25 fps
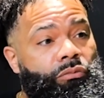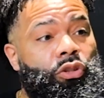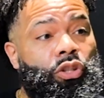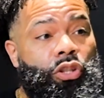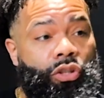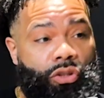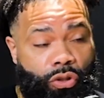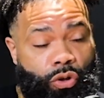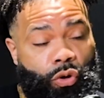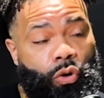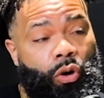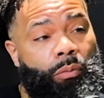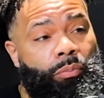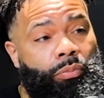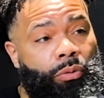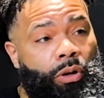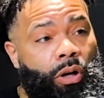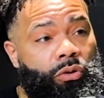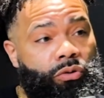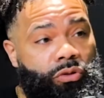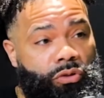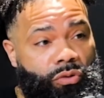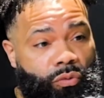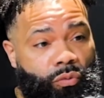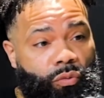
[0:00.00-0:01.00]
Your
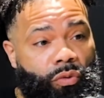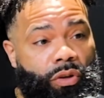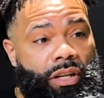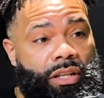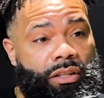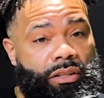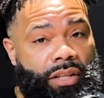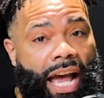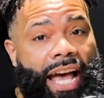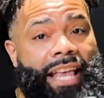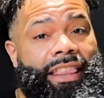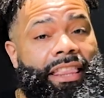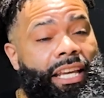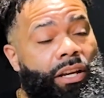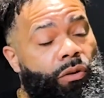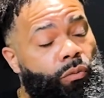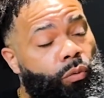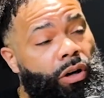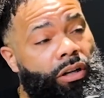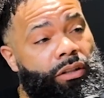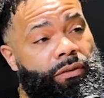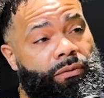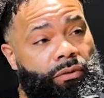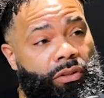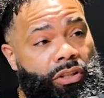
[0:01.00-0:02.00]
approach I think
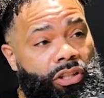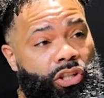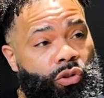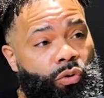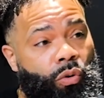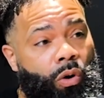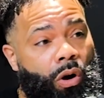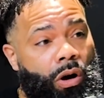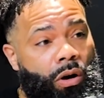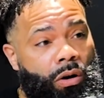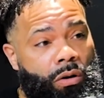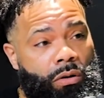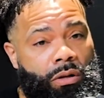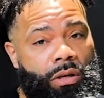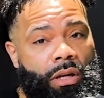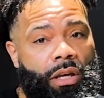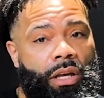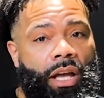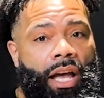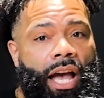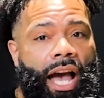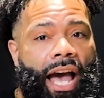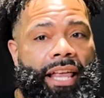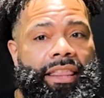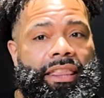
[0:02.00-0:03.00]
works for you all.
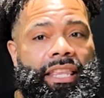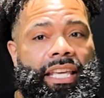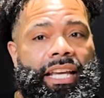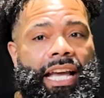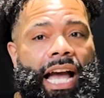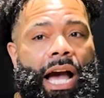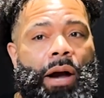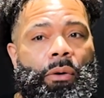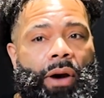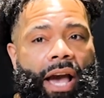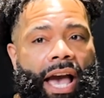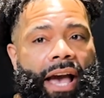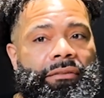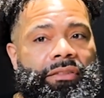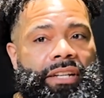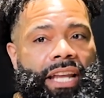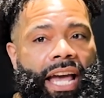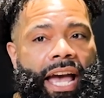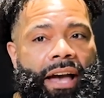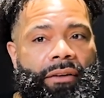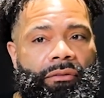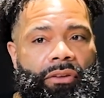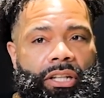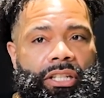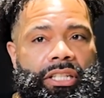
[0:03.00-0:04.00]
I think I would have to
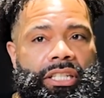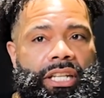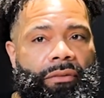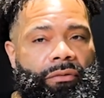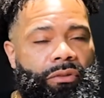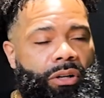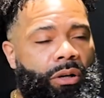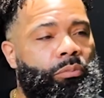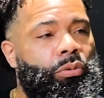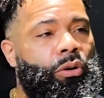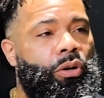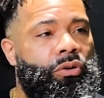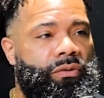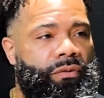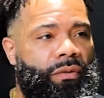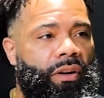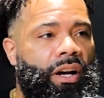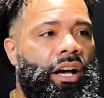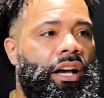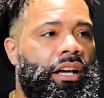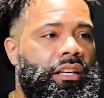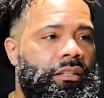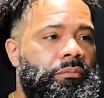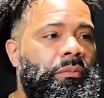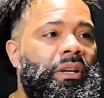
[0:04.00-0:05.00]
have a different approach for
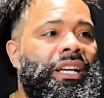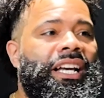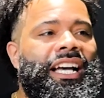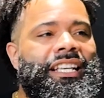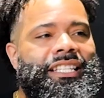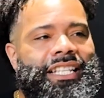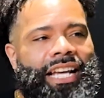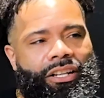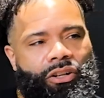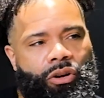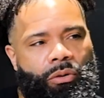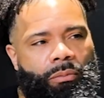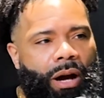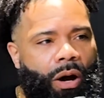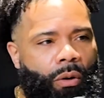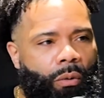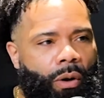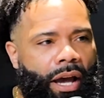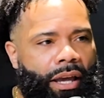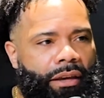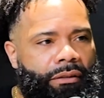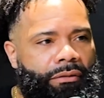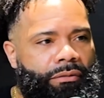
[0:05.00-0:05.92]
us because I know my wife.